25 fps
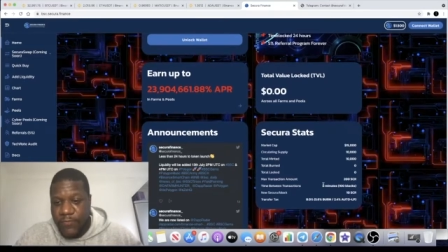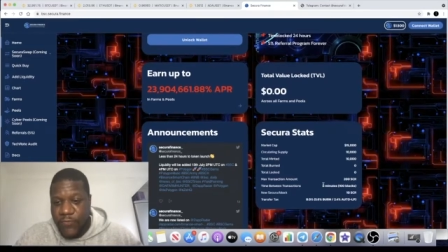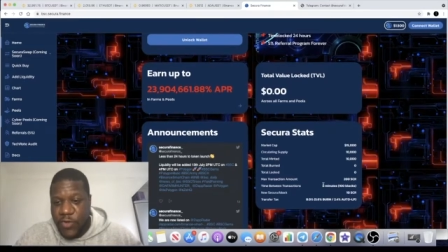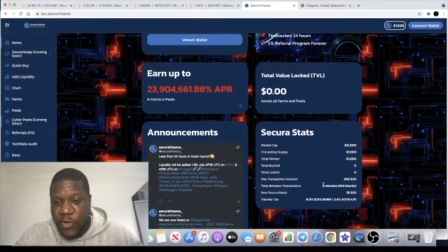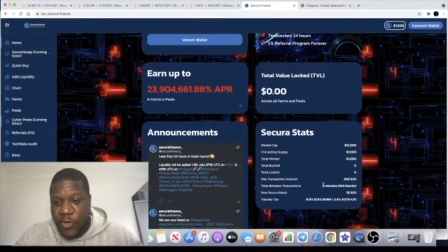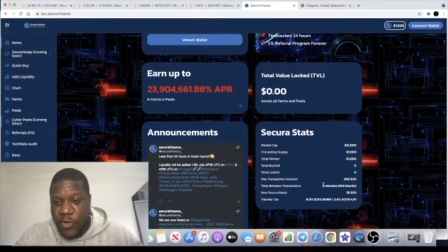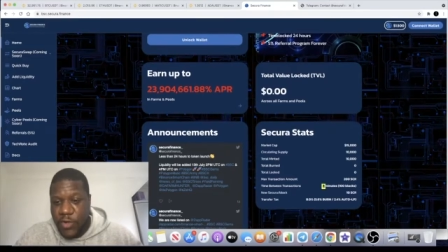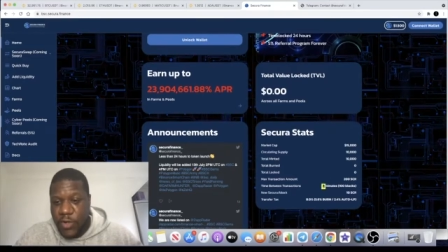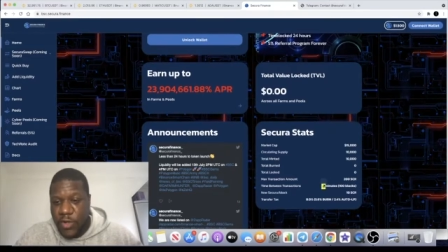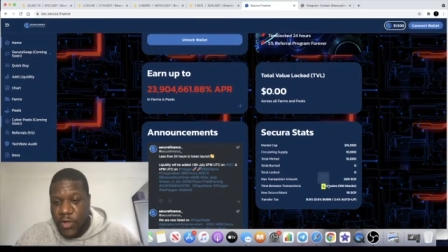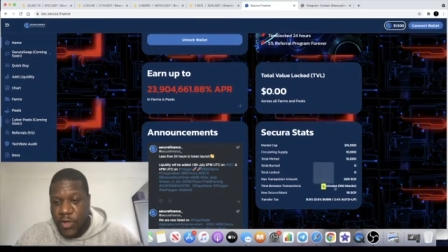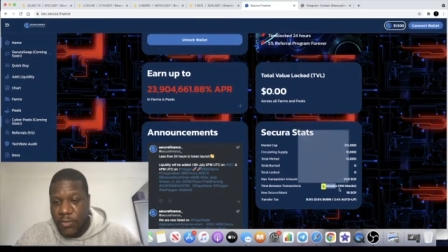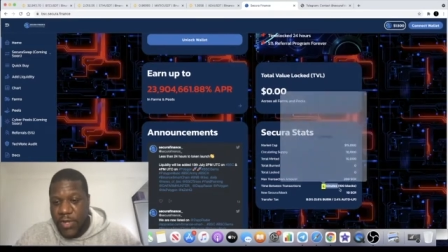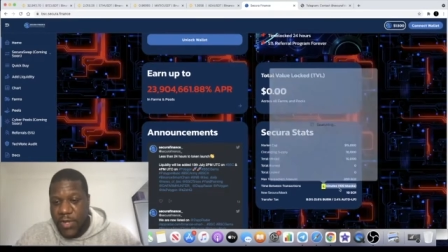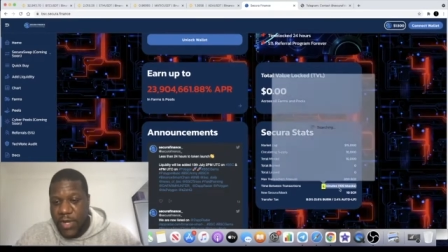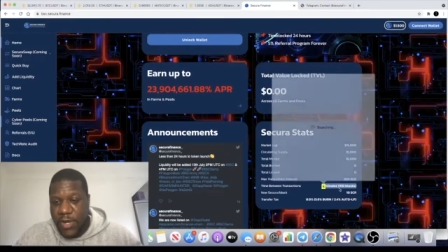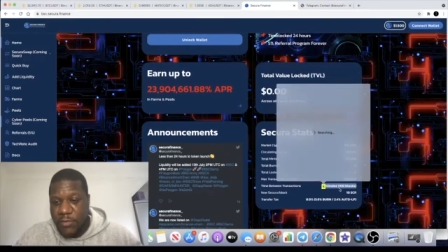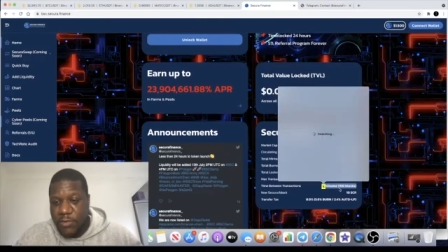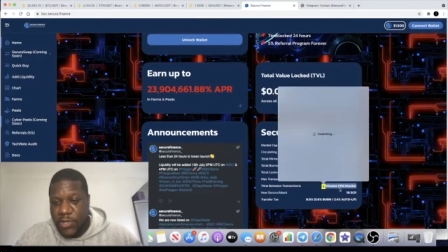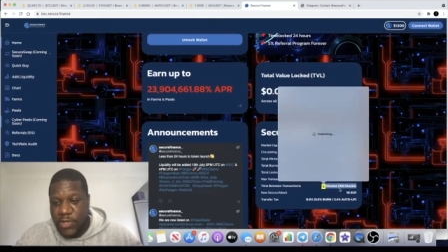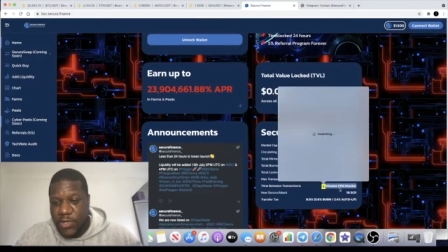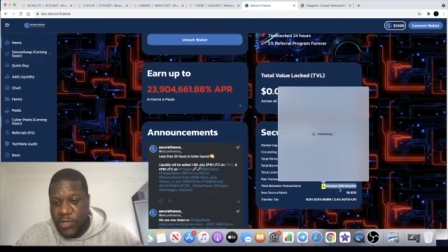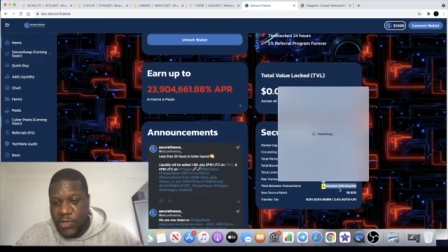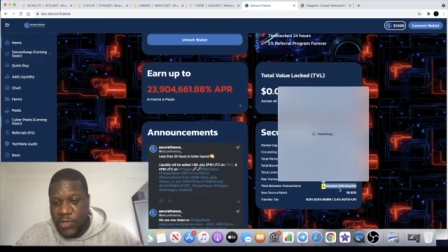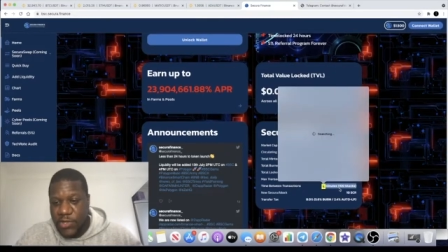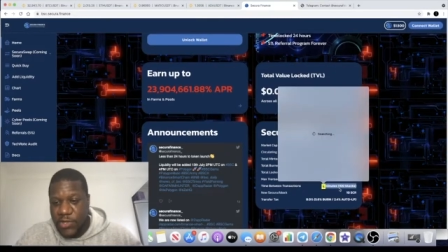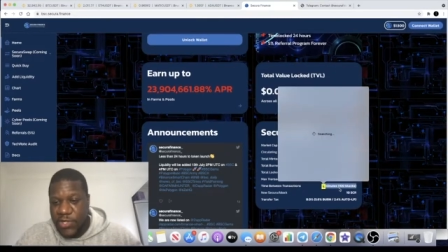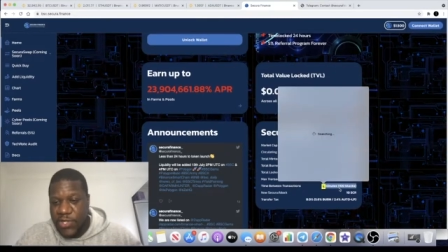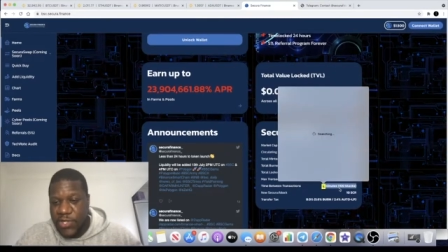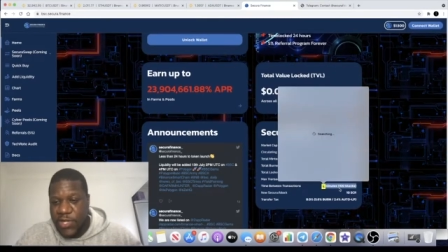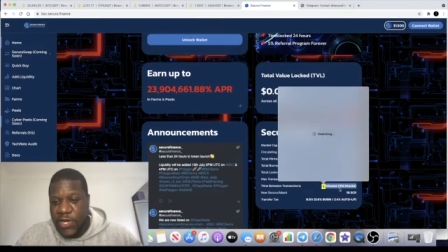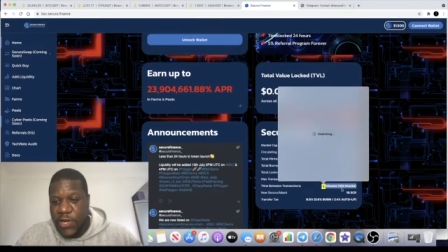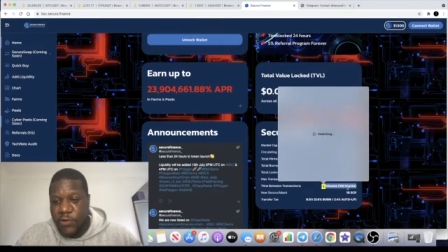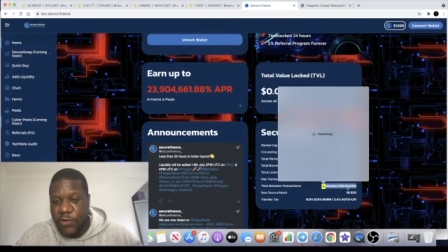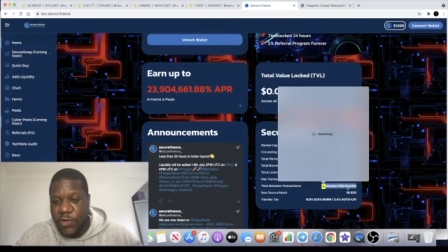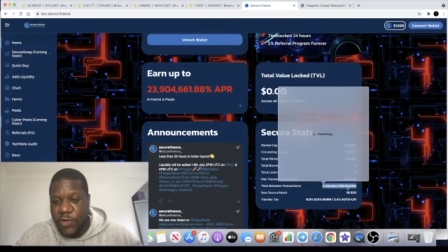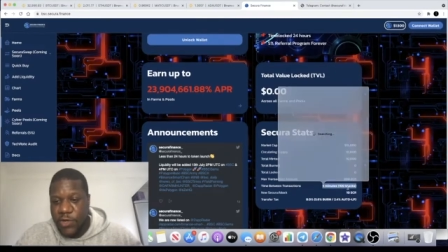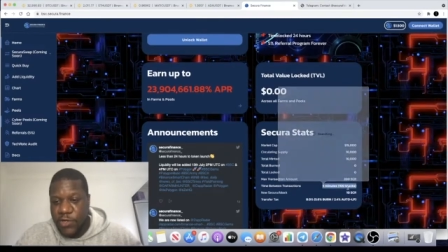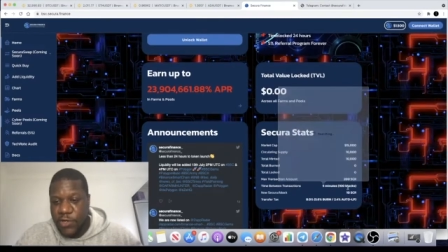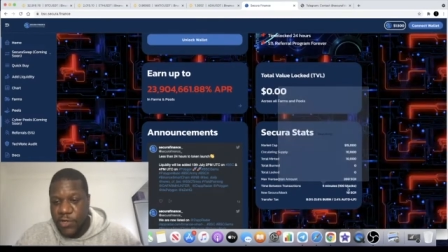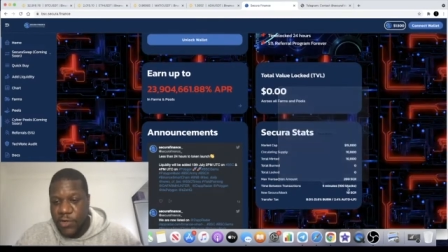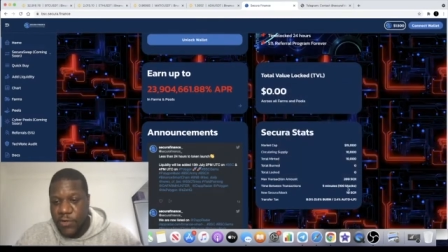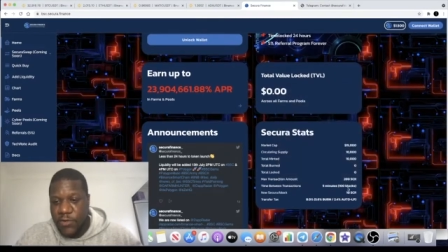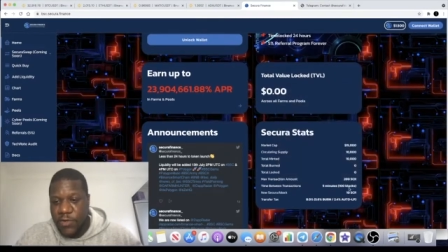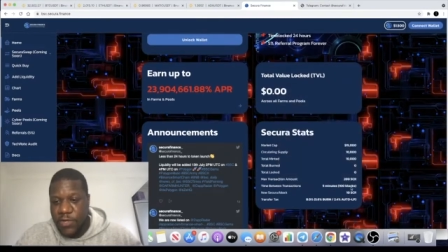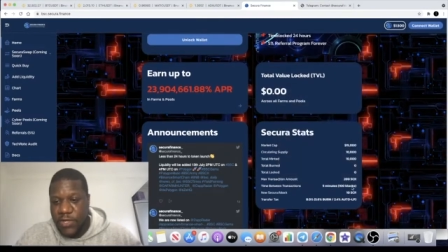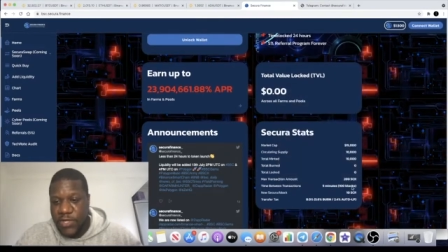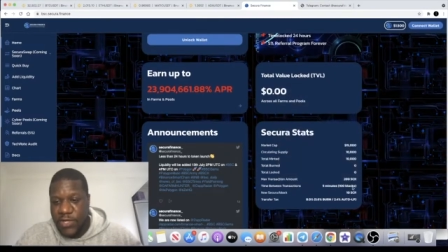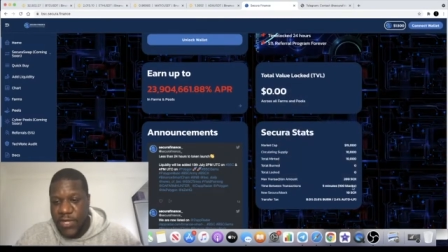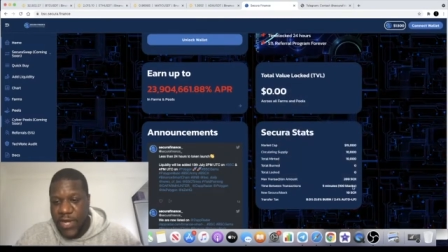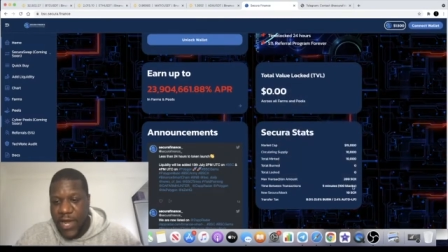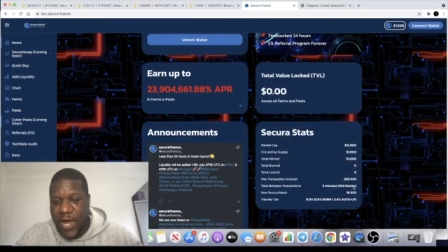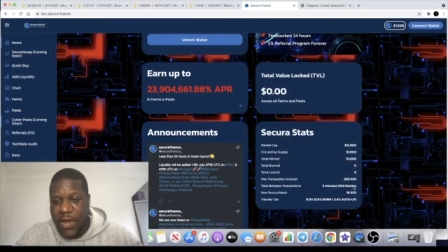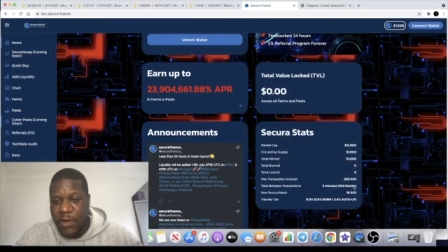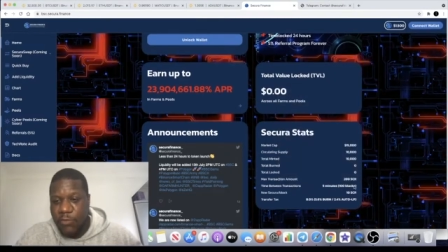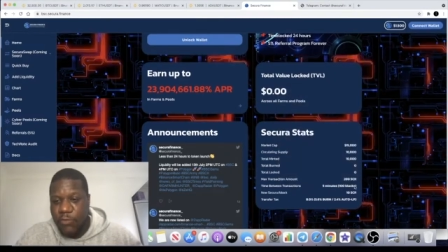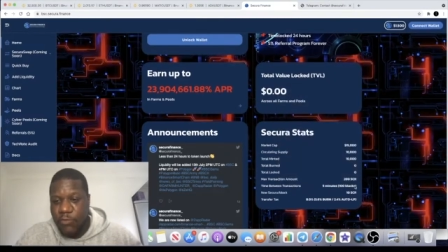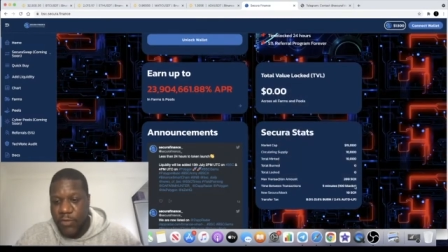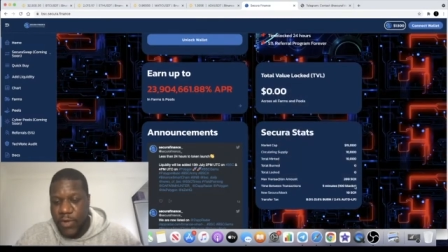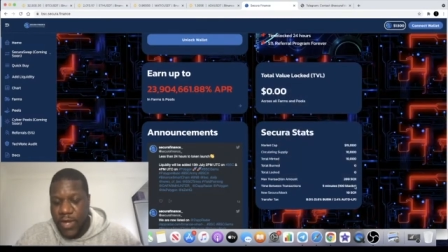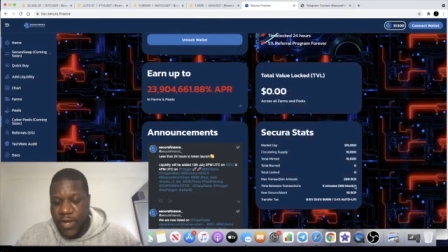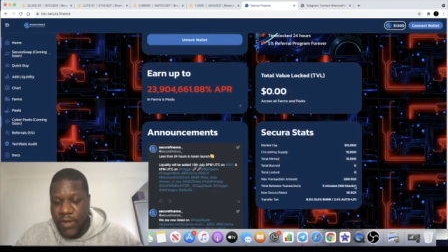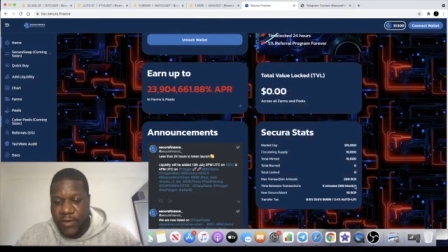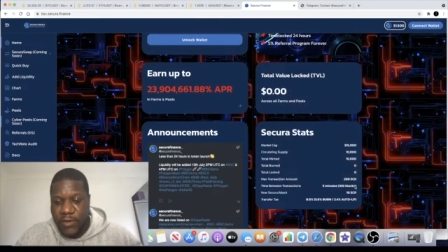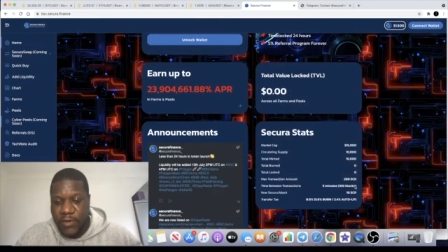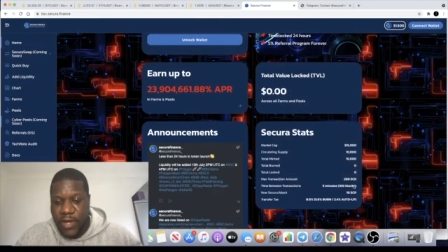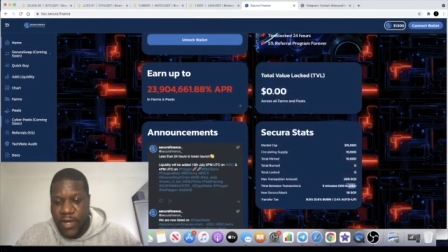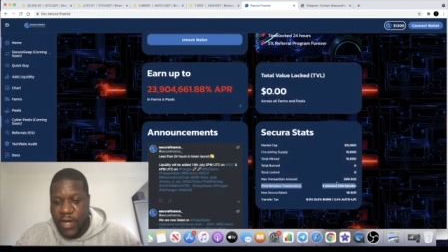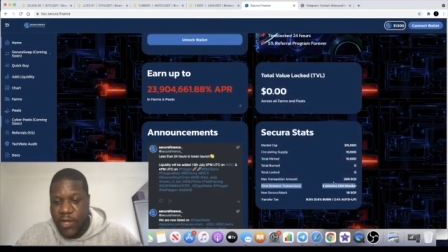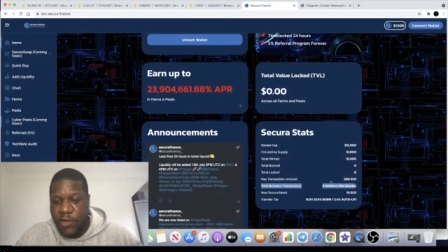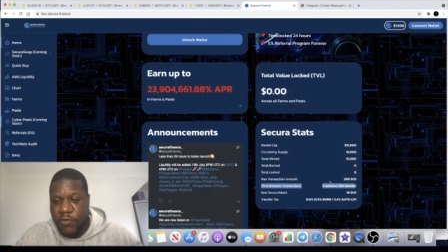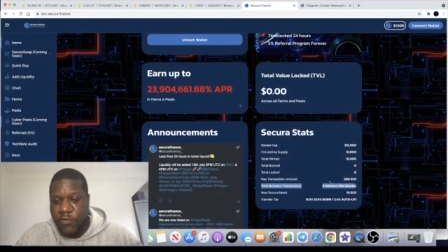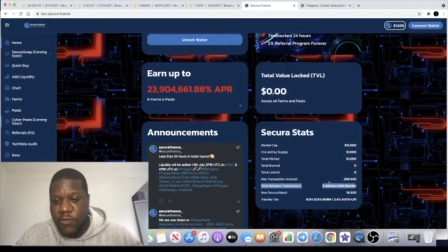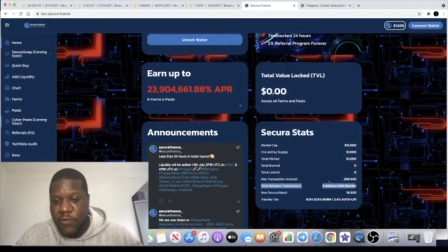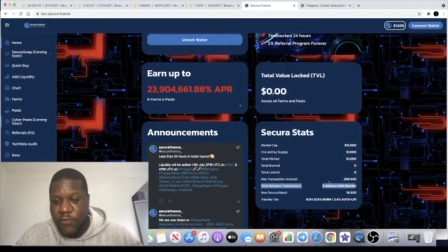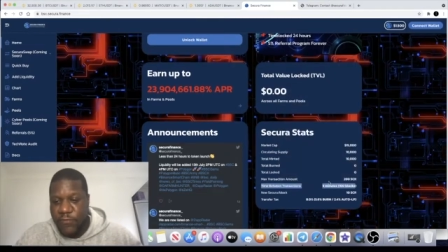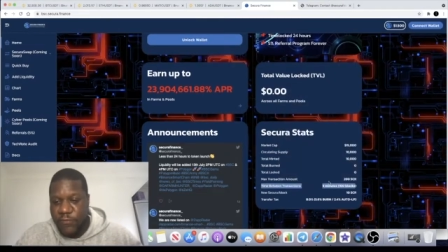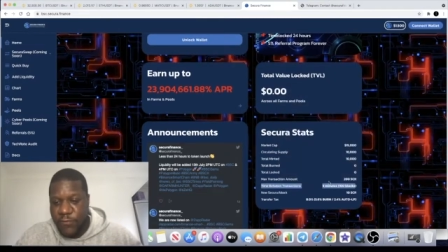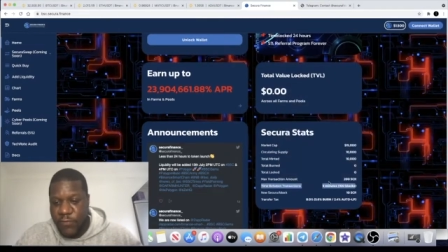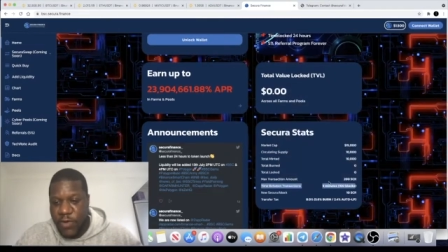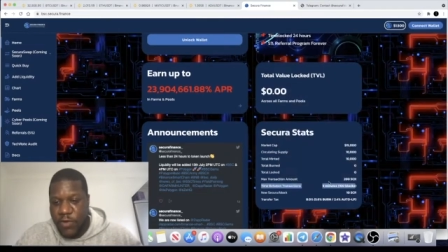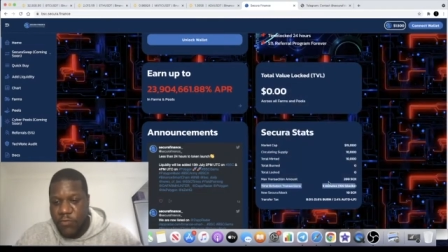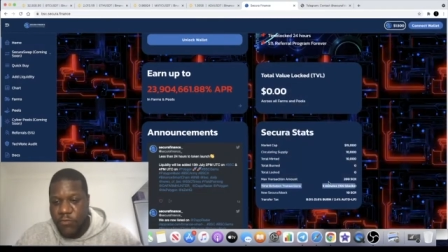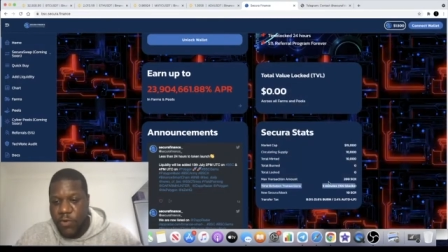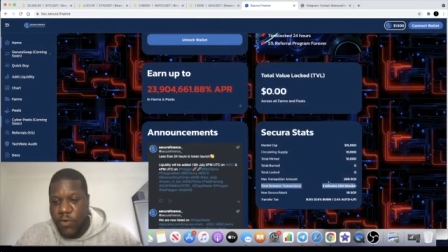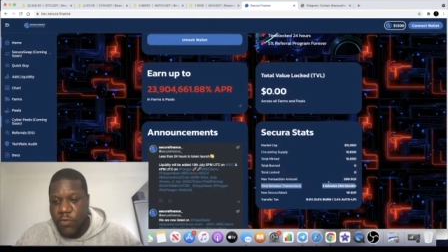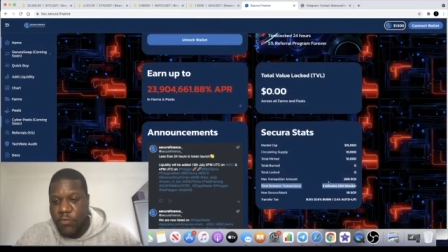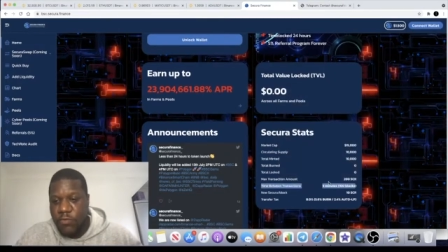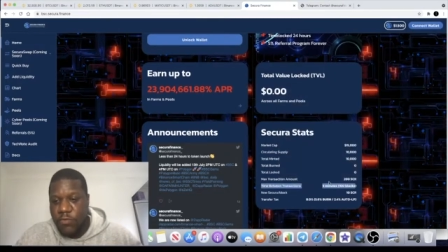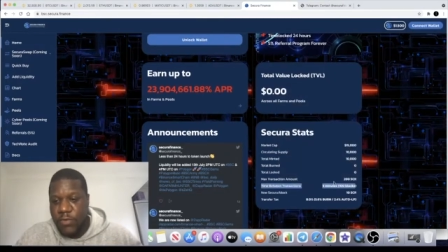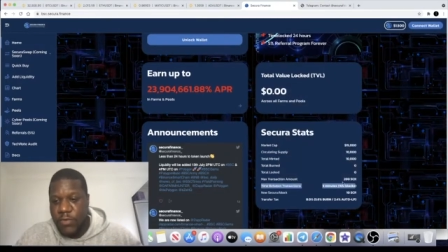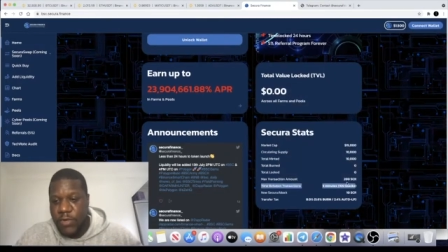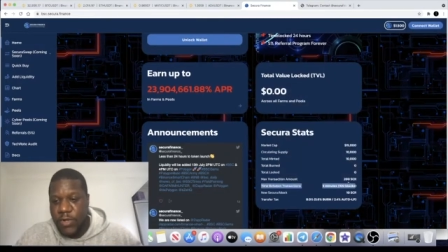you're not gonna be able to just sell your tokens at at your own free will